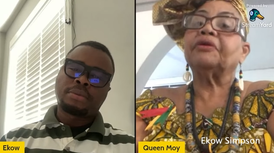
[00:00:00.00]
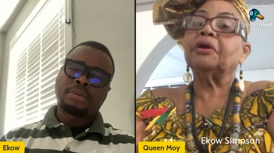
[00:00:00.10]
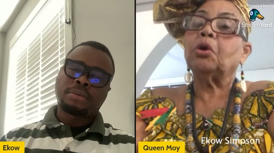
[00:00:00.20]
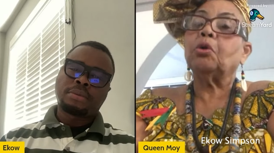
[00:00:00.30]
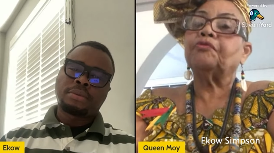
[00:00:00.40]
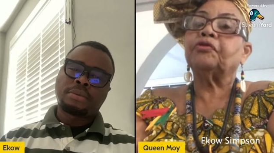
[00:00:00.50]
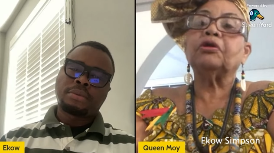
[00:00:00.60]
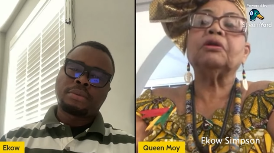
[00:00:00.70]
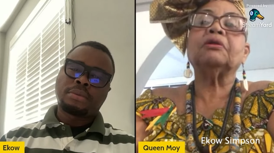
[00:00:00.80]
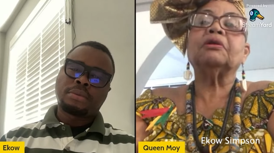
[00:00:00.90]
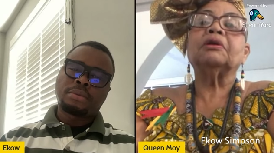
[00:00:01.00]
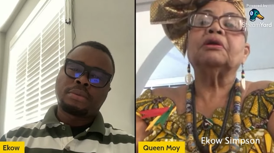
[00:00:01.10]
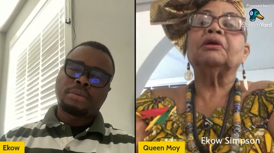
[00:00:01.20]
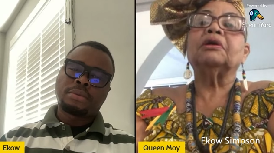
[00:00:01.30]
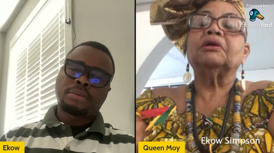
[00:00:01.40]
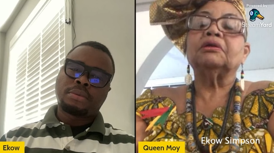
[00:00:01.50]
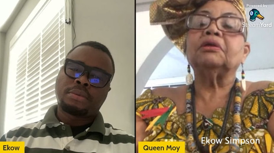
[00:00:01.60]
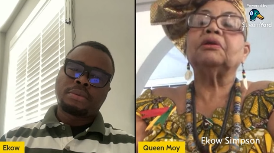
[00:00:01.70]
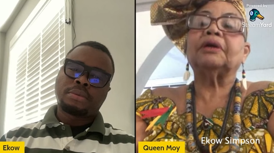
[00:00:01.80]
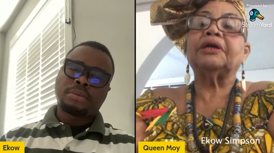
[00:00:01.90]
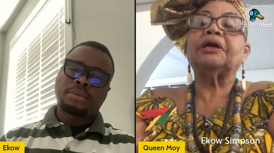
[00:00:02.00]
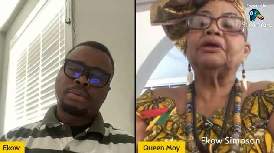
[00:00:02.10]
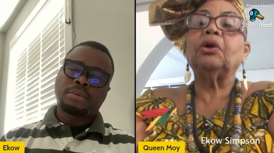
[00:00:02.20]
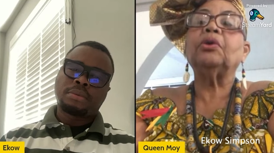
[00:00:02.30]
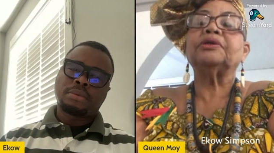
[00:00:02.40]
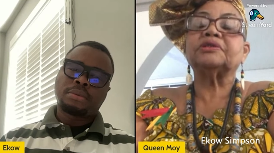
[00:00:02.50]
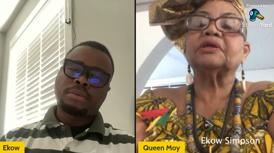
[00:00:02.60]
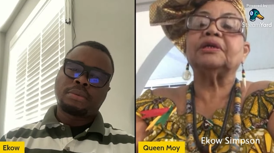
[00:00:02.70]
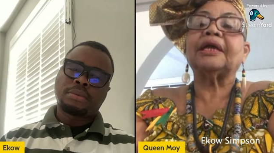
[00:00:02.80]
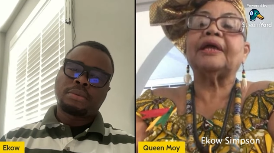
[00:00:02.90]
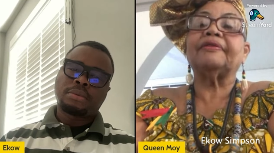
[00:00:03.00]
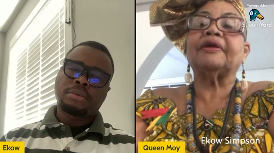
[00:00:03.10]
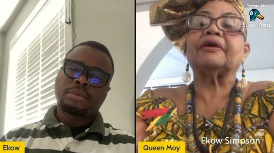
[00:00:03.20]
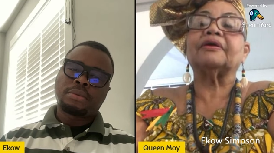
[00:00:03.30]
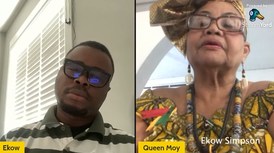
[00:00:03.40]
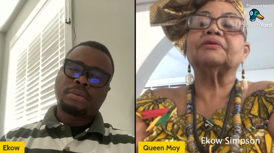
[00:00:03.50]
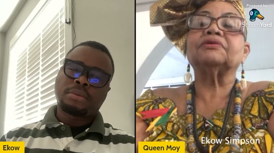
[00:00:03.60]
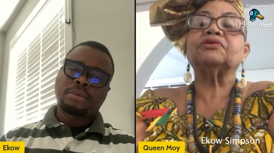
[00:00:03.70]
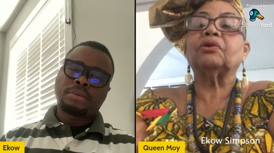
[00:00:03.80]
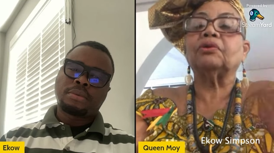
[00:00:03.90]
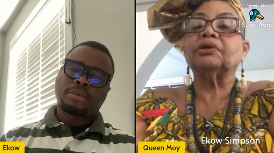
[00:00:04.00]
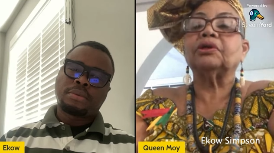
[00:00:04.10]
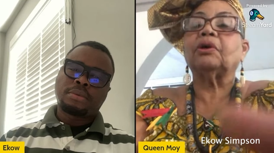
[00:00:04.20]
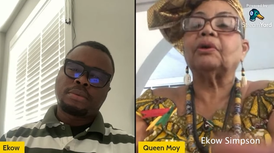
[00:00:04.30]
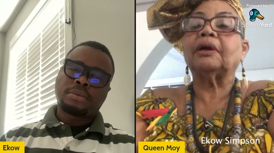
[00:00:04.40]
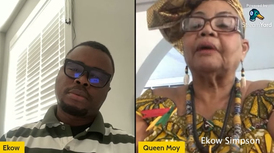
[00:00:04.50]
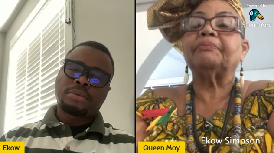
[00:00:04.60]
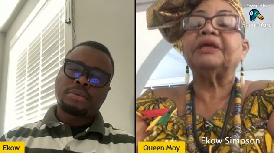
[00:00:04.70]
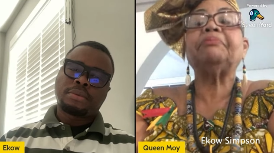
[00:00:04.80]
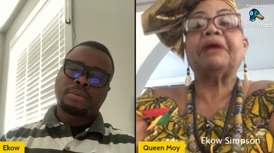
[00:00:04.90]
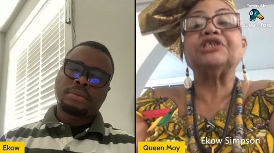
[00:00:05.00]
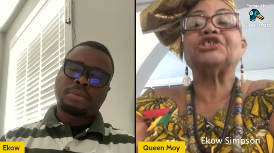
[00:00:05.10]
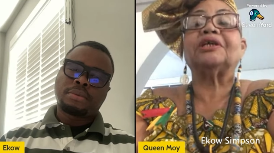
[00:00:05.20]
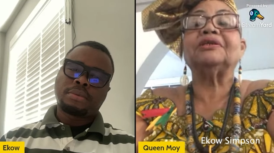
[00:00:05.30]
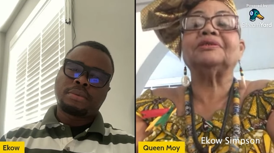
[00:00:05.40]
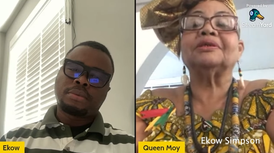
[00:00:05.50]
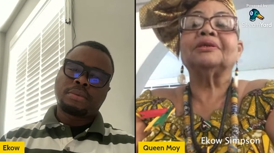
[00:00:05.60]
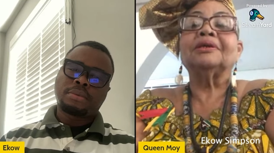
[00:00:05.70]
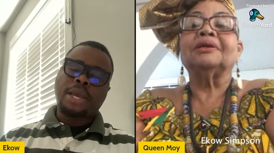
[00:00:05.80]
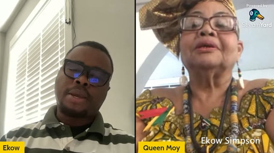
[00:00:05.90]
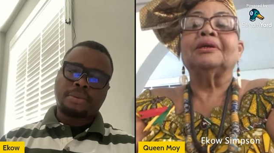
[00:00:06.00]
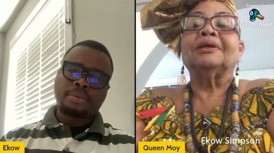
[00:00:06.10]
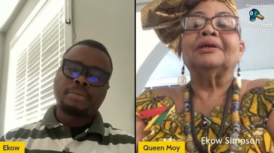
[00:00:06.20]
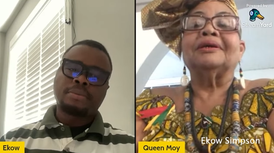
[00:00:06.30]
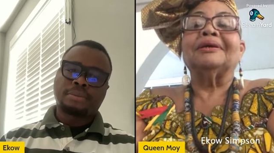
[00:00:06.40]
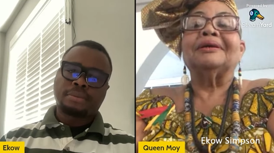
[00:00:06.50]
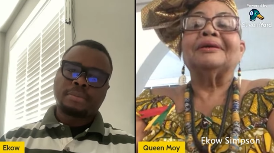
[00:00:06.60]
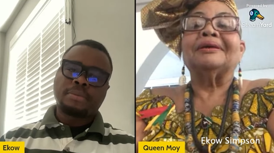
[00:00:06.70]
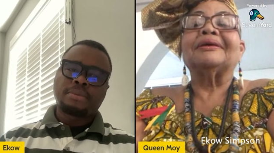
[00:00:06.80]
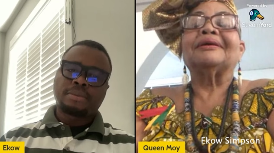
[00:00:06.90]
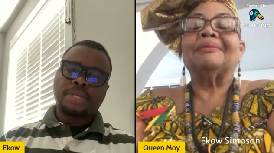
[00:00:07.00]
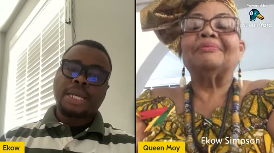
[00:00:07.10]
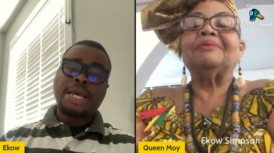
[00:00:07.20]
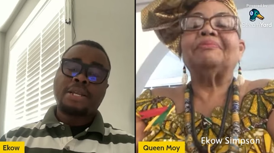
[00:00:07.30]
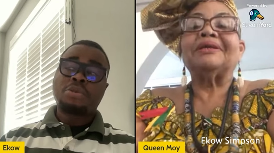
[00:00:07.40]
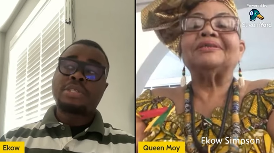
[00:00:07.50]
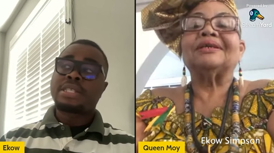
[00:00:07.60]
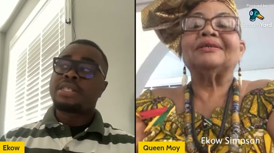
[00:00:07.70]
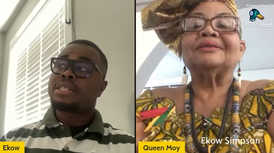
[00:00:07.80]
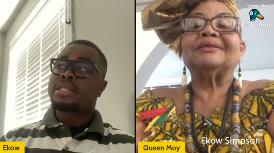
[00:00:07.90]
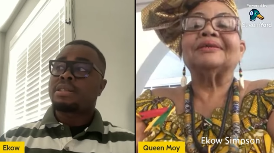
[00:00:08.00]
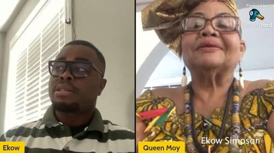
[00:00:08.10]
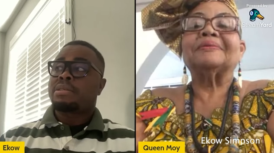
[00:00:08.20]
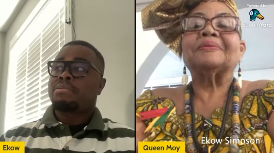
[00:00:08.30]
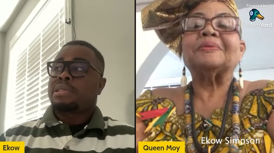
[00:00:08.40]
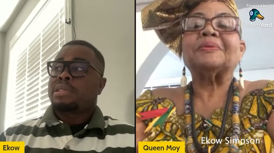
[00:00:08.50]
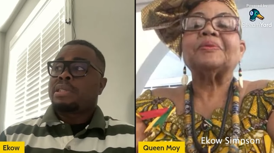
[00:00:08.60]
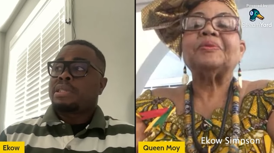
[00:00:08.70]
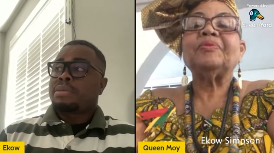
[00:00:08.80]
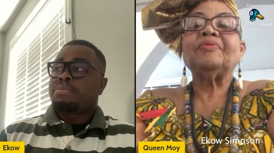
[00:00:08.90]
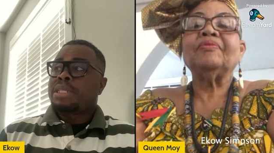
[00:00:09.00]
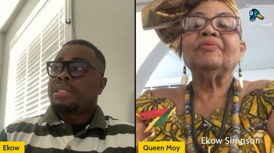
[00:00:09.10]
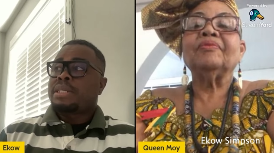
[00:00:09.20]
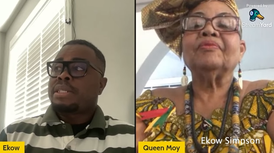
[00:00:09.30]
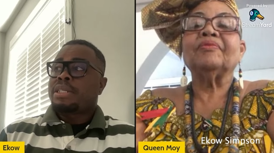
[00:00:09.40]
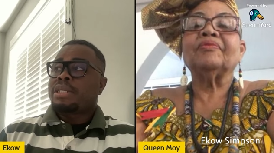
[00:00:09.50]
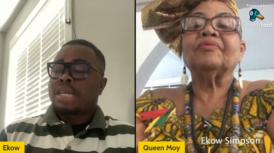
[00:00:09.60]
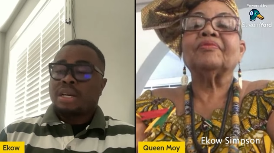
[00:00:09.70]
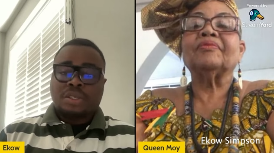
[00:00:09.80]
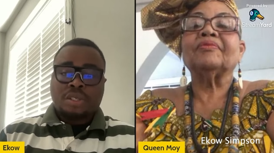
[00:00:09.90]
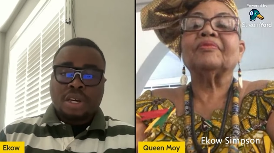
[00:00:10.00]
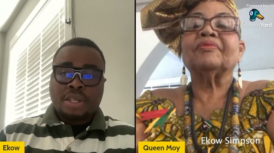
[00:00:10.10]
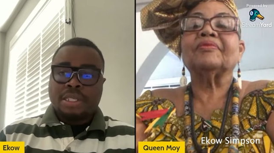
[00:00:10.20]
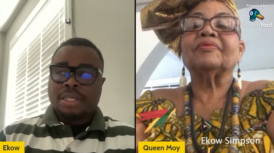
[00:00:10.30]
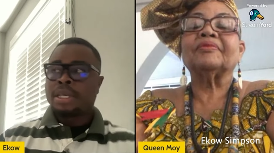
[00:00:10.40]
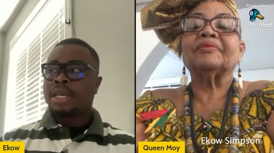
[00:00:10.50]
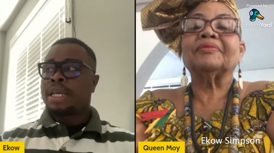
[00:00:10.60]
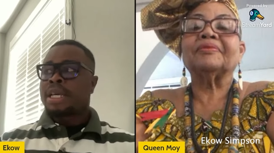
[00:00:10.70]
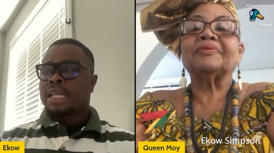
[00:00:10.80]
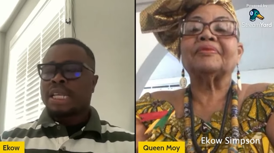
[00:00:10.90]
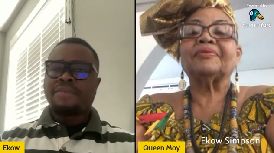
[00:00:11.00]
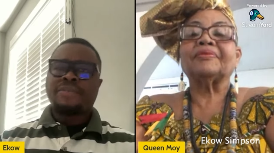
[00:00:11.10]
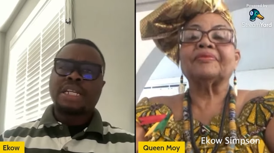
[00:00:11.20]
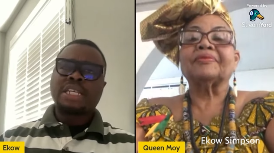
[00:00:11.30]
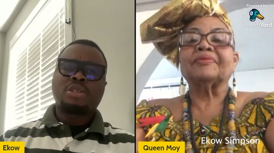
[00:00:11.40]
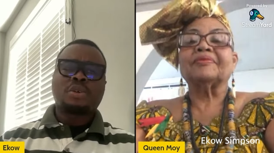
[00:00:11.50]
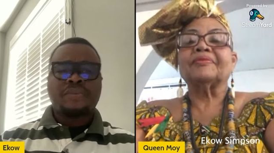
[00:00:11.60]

Speaker 1: very hopeful, you know, and I know it's going to get there. So, you know, I'm being patient.
Speaker 2: Yeah and I know since since since it's a business that you now starting, definitely you